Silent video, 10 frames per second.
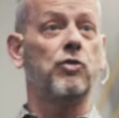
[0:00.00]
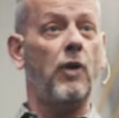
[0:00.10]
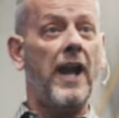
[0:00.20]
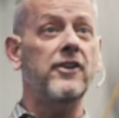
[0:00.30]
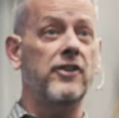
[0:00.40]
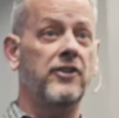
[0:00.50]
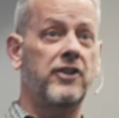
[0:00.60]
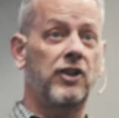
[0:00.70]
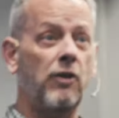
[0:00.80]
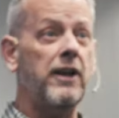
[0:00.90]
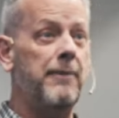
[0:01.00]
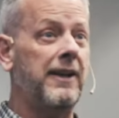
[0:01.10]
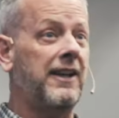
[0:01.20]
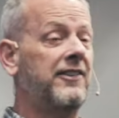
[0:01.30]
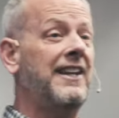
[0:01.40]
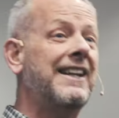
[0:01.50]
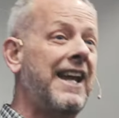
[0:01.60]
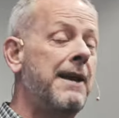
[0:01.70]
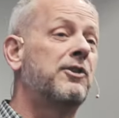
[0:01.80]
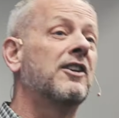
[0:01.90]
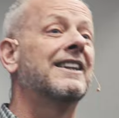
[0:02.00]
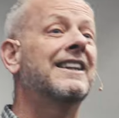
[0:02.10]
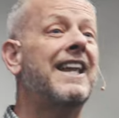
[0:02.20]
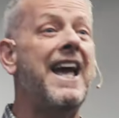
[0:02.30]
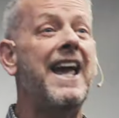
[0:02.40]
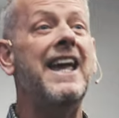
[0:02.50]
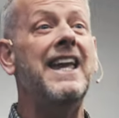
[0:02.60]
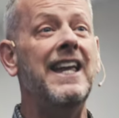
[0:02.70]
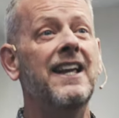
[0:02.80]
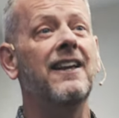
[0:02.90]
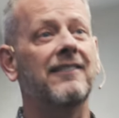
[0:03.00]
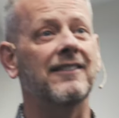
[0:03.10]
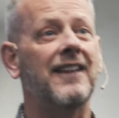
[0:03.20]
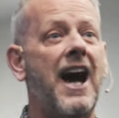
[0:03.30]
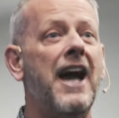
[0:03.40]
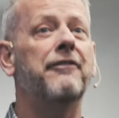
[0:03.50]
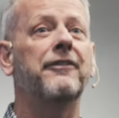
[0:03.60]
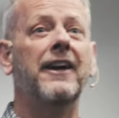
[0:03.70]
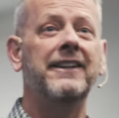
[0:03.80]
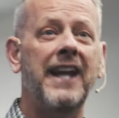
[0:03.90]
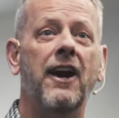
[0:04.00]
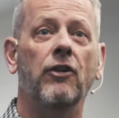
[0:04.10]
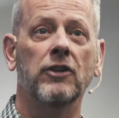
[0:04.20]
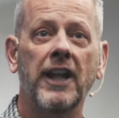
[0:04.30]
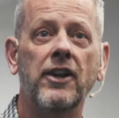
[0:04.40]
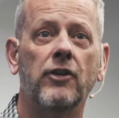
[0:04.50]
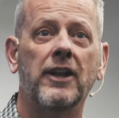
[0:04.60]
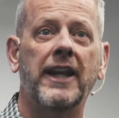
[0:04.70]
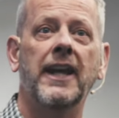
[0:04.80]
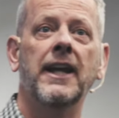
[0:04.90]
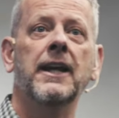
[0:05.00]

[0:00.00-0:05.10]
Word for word: greater degree because he came to lay his life down, literally.